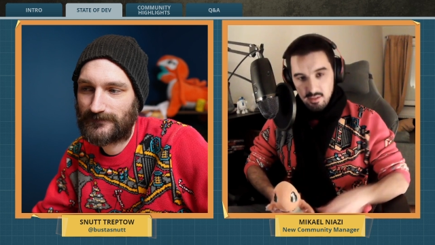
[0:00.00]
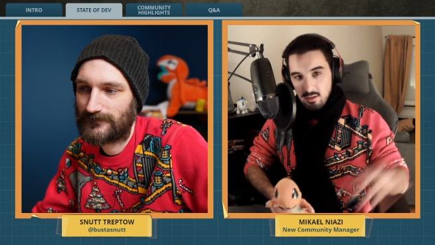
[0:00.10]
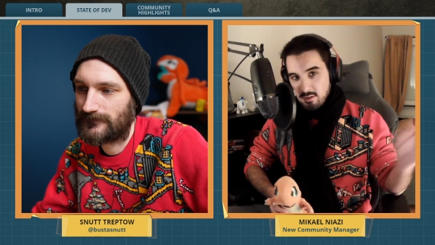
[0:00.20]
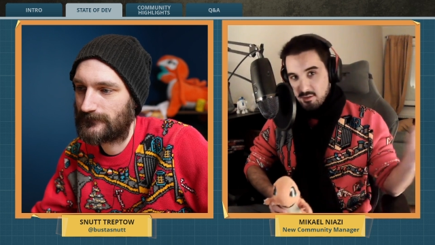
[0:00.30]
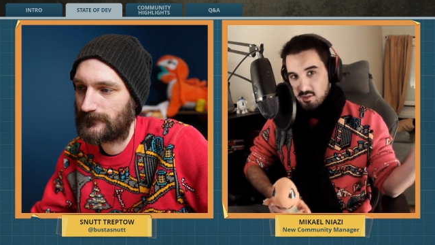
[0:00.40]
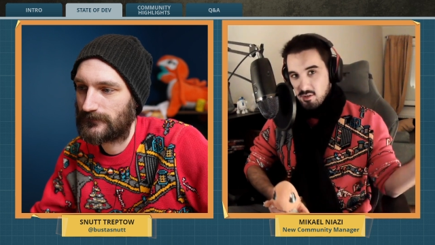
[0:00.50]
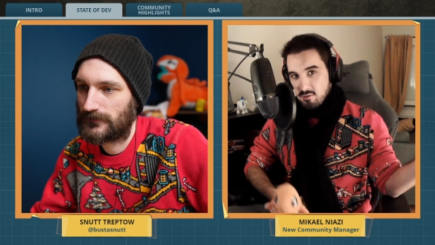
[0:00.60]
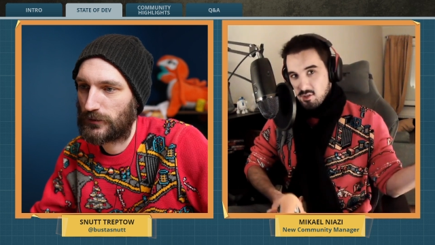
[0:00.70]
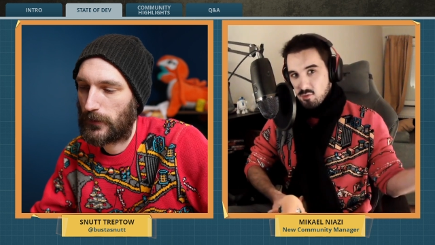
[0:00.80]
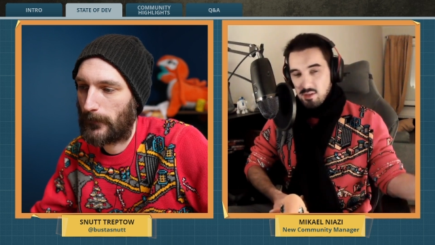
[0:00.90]
Speaker 1: had a lot of
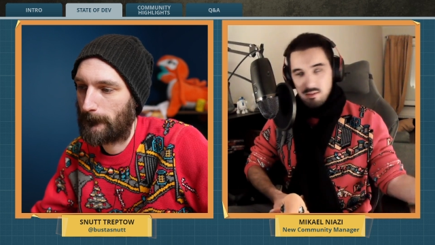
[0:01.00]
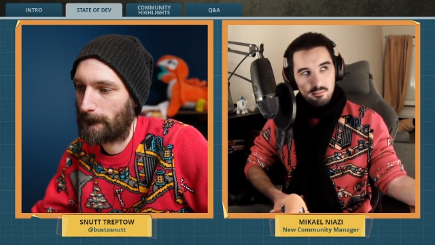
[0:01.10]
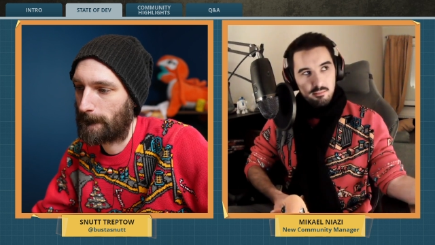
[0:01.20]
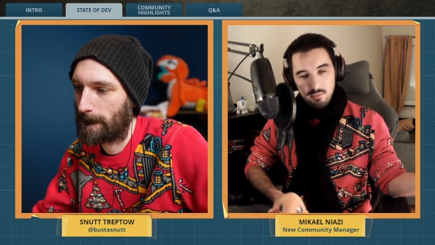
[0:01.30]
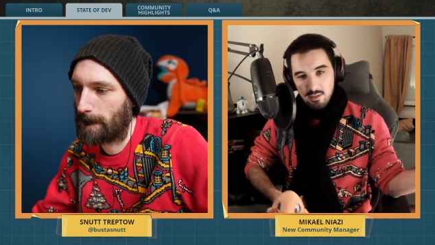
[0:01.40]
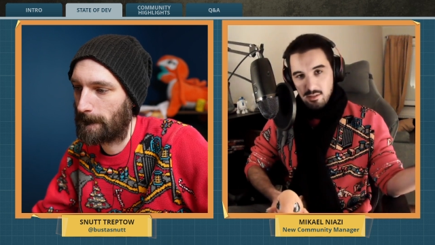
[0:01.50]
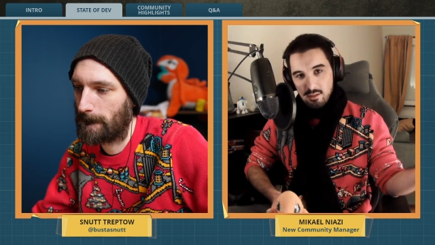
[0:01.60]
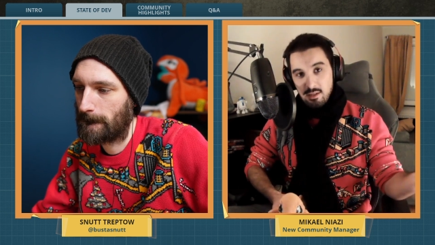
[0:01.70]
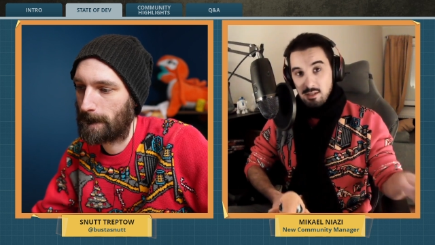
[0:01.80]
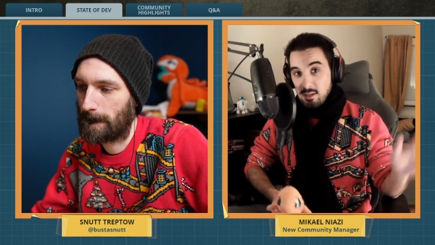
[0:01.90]
snow in Sweden mm-hmm.
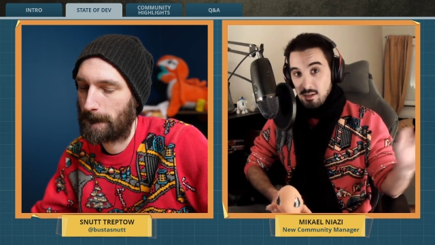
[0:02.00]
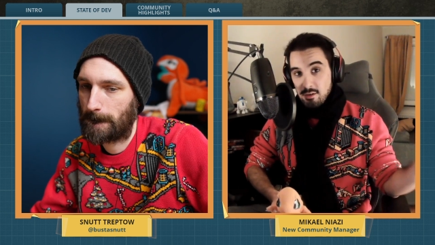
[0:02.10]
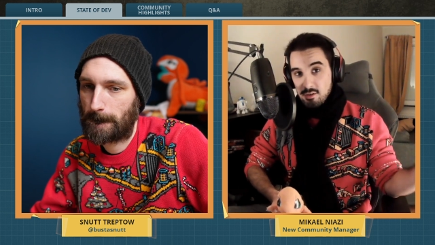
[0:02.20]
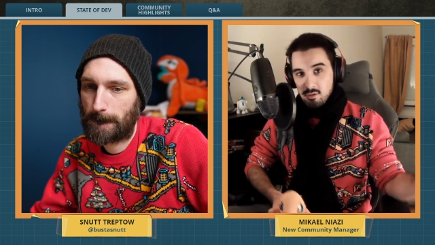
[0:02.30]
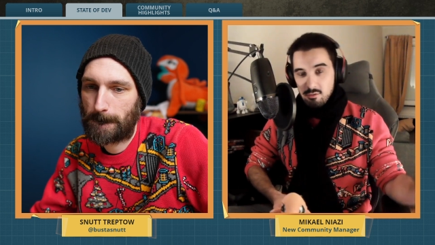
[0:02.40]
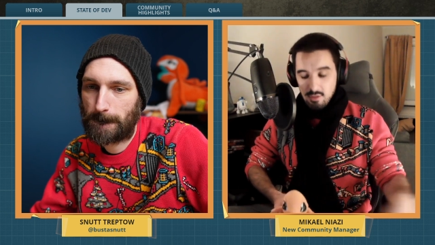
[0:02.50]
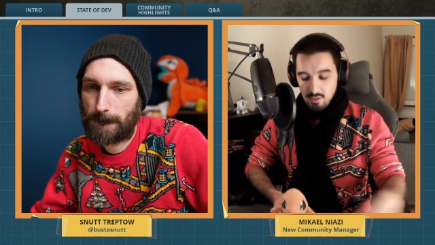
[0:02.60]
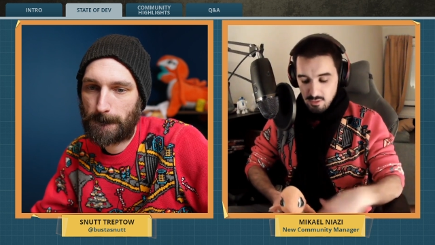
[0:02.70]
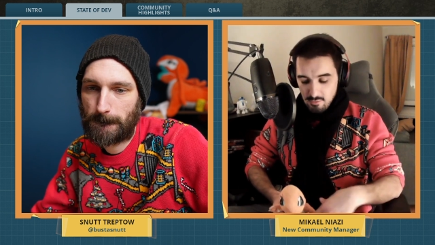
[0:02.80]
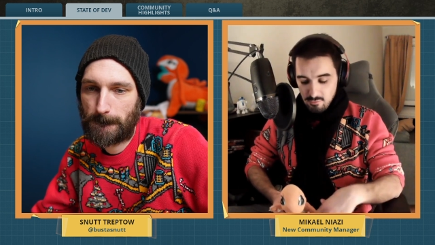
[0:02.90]
lately, like a lot of snow
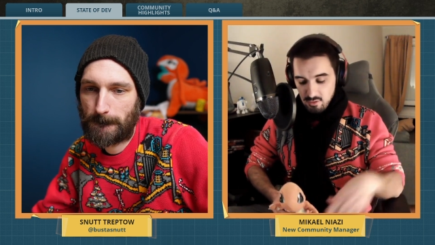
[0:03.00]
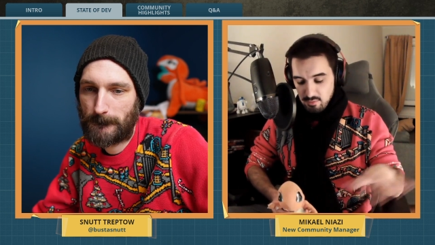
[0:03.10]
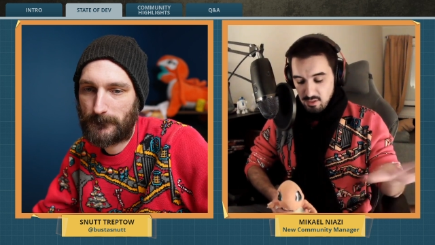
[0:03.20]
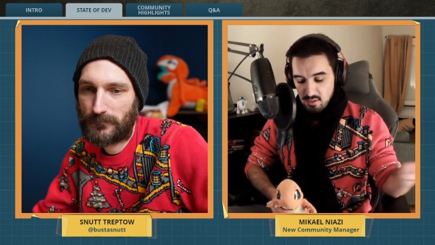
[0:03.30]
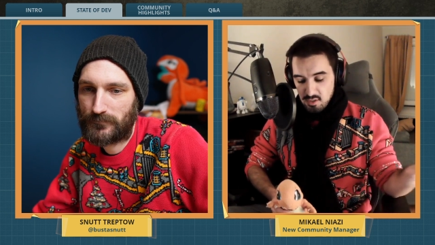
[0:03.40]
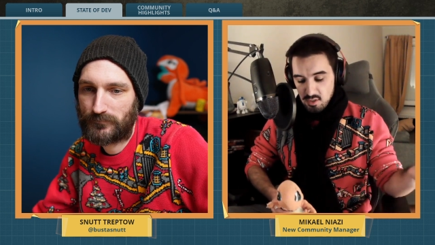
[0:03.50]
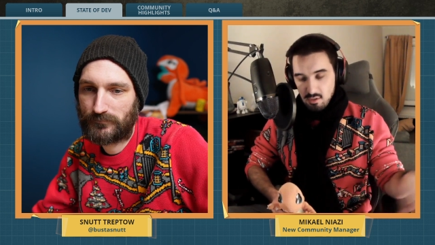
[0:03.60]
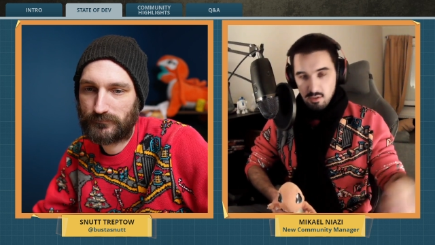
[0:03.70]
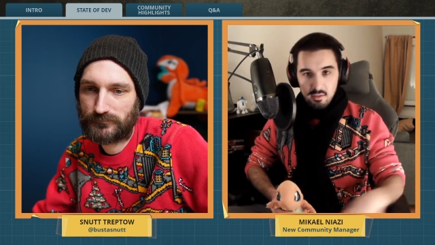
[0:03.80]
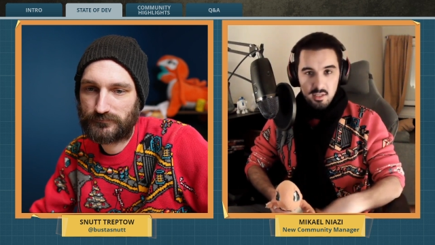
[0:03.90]
for it being this
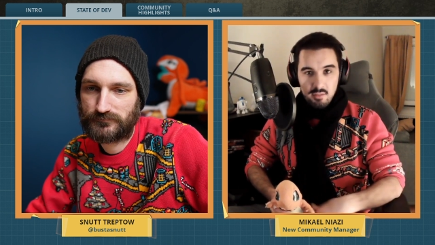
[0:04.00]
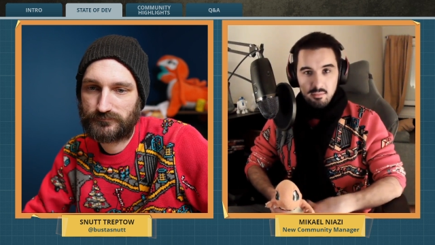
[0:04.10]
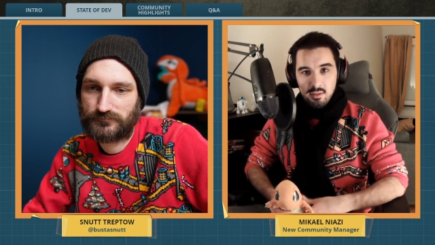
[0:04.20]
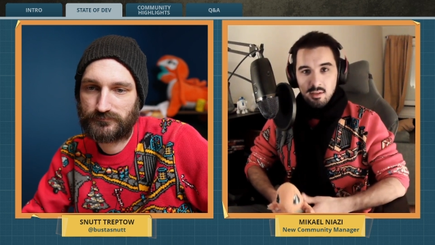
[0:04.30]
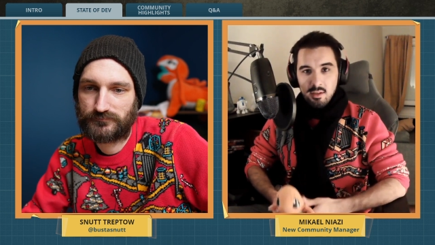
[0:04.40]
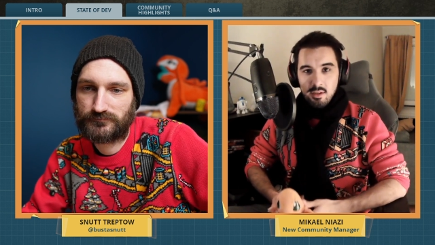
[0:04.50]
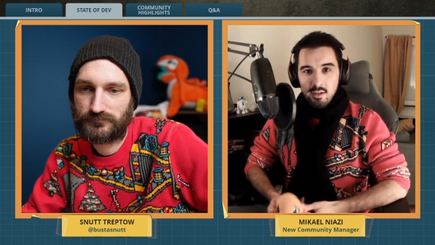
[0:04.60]
early in December.